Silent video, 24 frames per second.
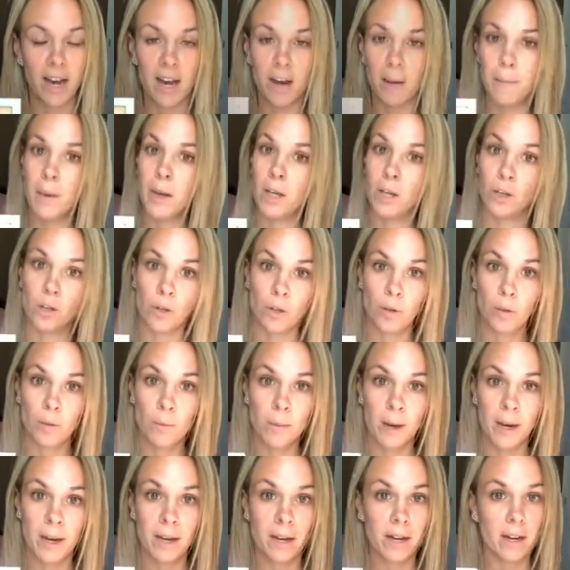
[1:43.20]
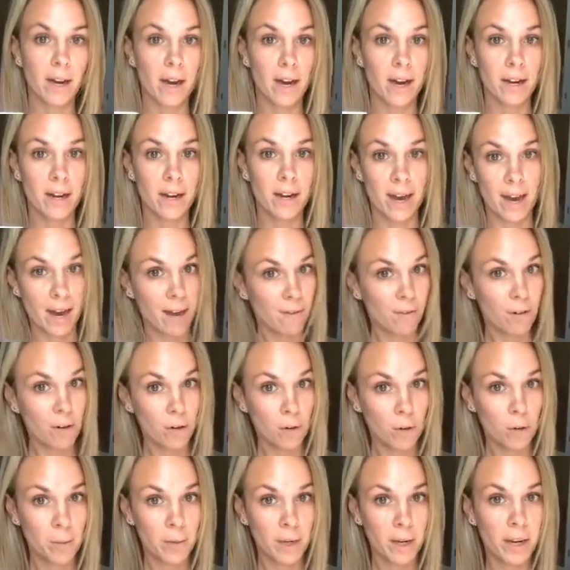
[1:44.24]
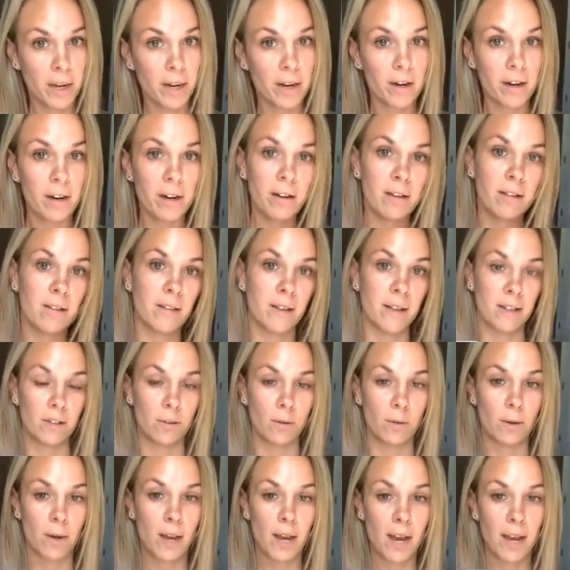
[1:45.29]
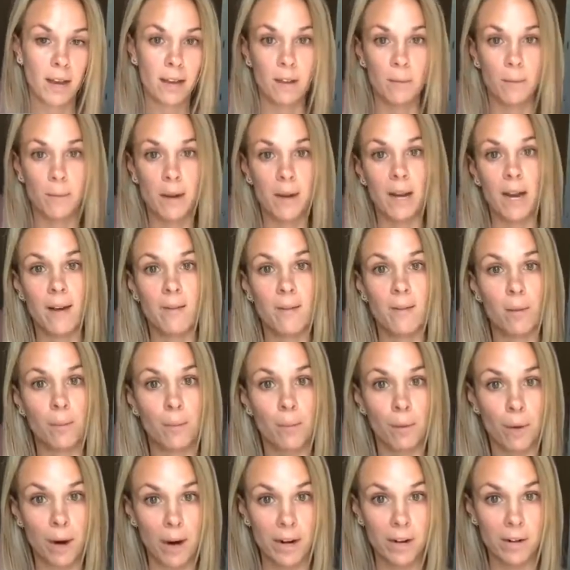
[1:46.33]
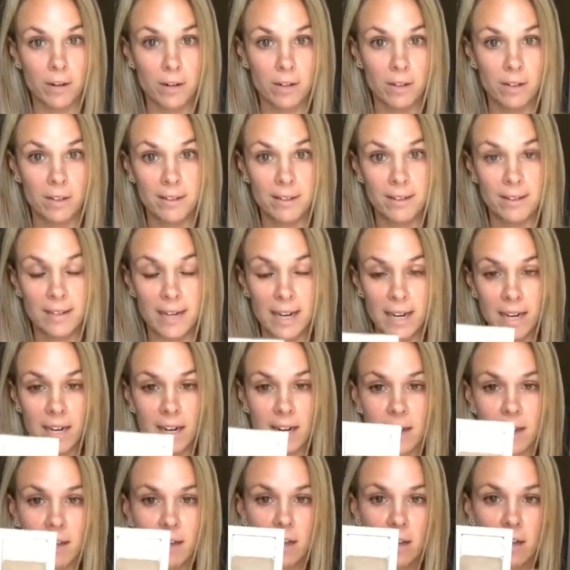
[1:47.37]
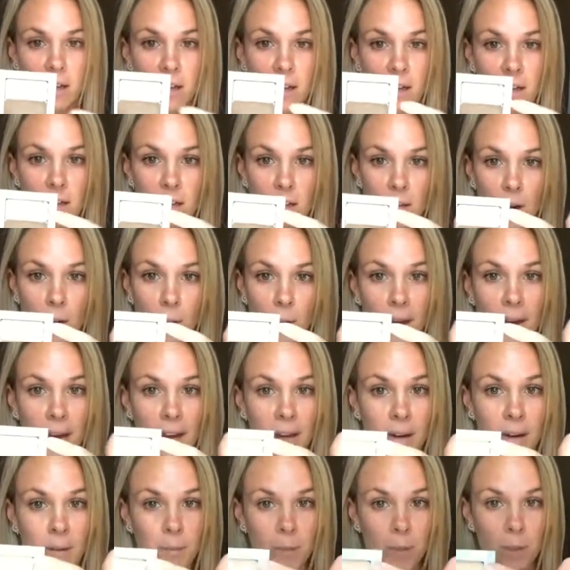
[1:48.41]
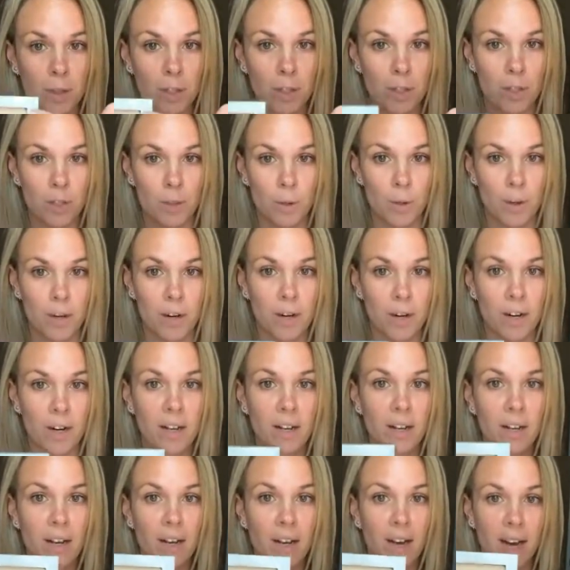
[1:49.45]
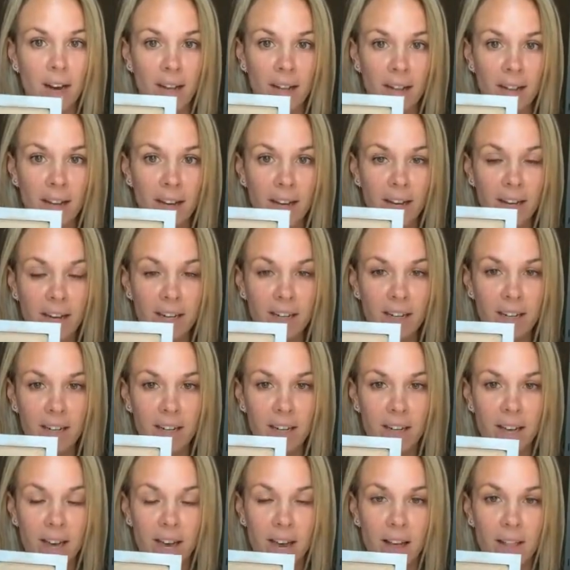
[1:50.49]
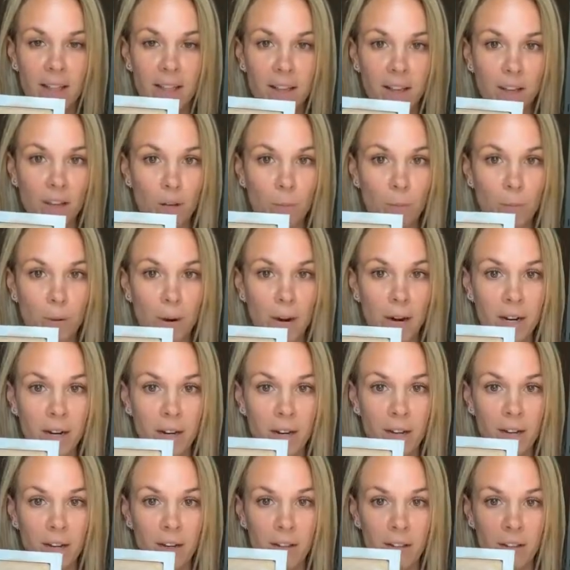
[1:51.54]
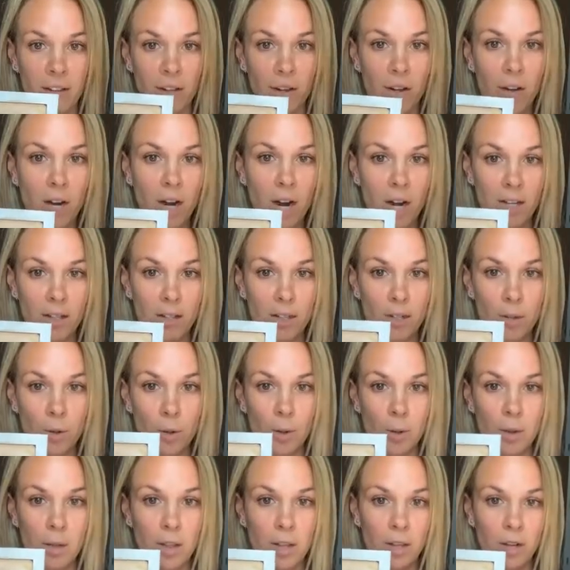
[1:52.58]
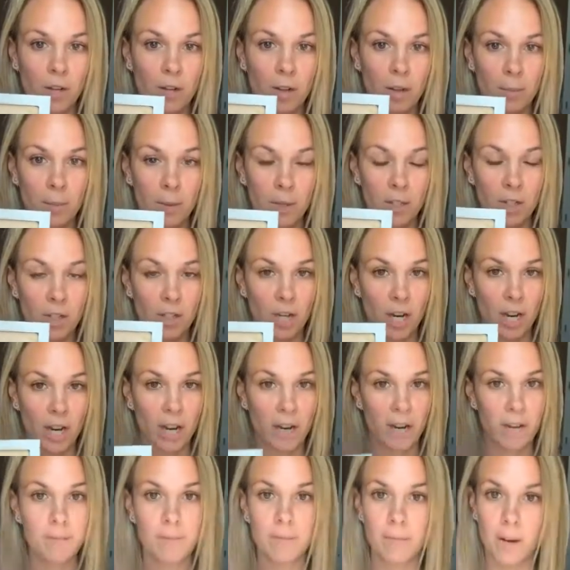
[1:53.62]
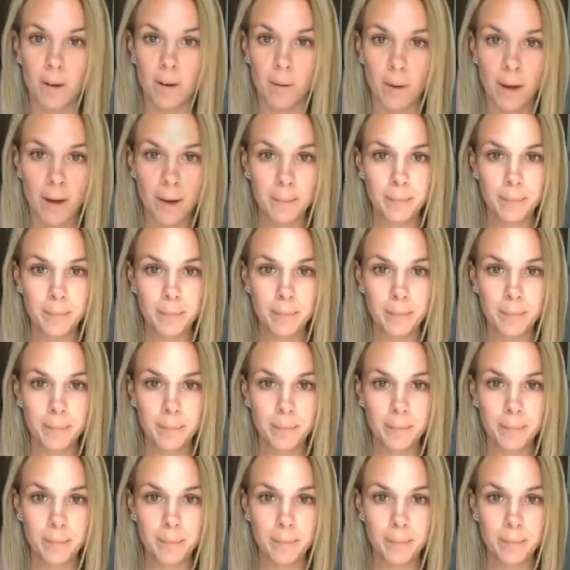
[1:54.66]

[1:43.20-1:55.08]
You might not have an illuminator, that's okay. You might have a brightener instead. Go ahead and put your highlight, and then your brightener, then your contour, then your lip and cheek, okay?